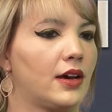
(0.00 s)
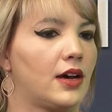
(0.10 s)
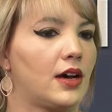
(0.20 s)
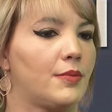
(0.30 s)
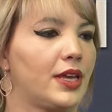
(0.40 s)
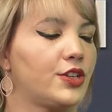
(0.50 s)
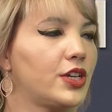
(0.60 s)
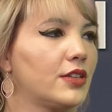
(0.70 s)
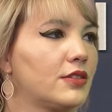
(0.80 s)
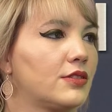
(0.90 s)
And
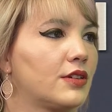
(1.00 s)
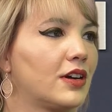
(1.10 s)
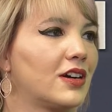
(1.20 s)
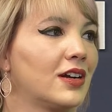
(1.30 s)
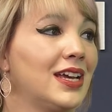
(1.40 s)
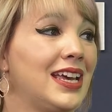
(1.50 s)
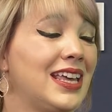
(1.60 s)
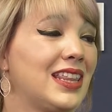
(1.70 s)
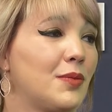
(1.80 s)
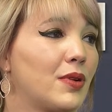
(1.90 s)
chances are,
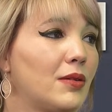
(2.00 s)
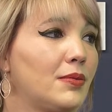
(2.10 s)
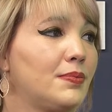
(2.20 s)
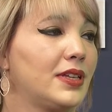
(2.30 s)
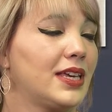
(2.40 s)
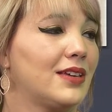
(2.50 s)
probably